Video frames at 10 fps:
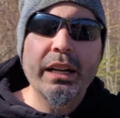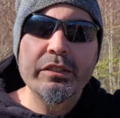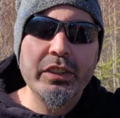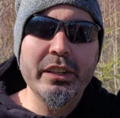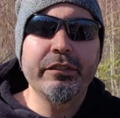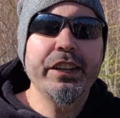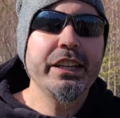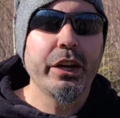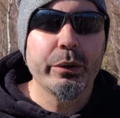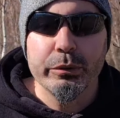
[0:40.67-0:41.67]
guys see the
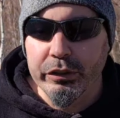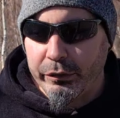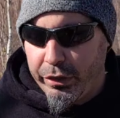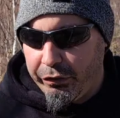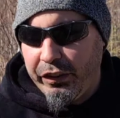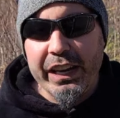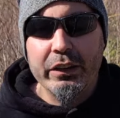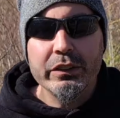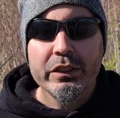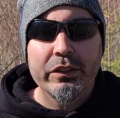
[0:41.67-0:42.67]
videos of the
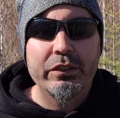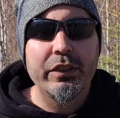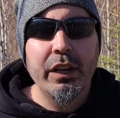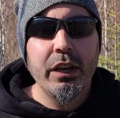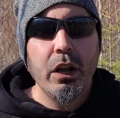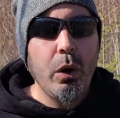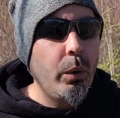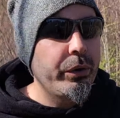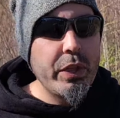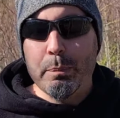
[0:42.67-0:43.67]
fields
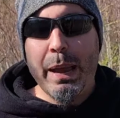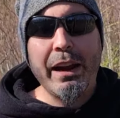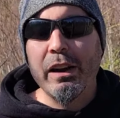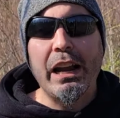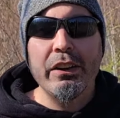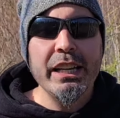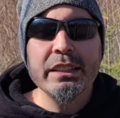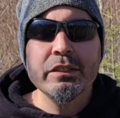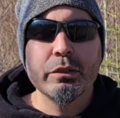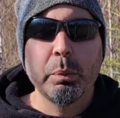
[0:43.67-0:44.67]
or the bare
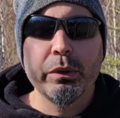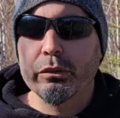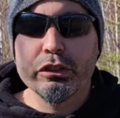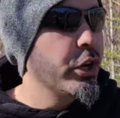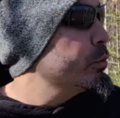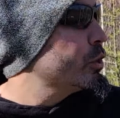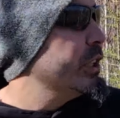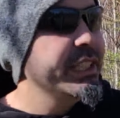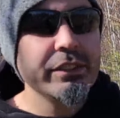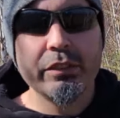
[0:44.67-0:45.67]
areas where there's no
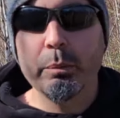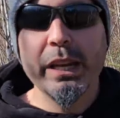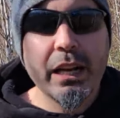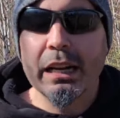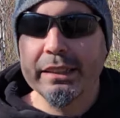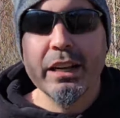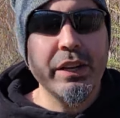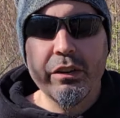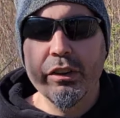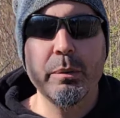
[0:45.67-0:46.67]
trees, we cut
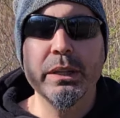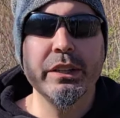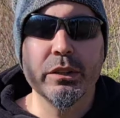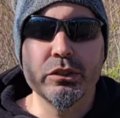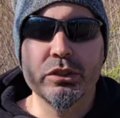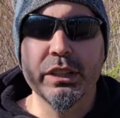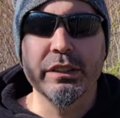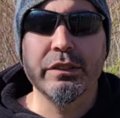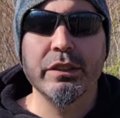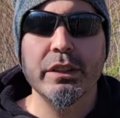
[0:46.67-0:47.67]
down every one of those
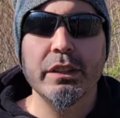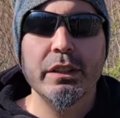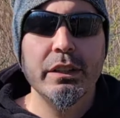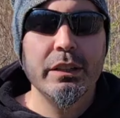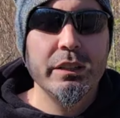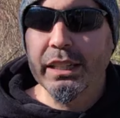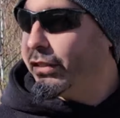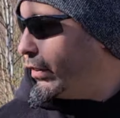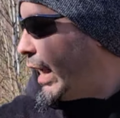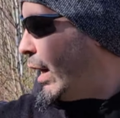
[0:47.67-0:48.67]
trees.
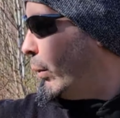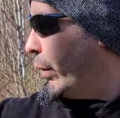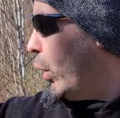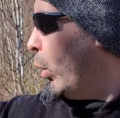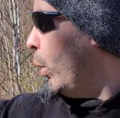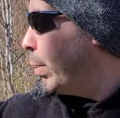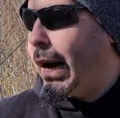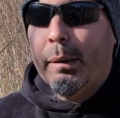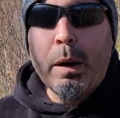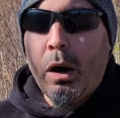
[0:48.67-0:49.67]
This is how the whole
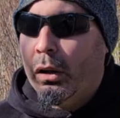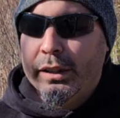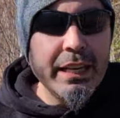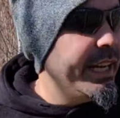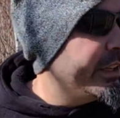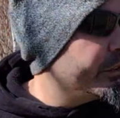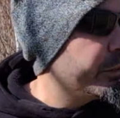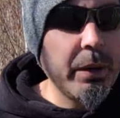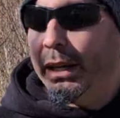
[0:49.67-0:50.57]
all 10 acres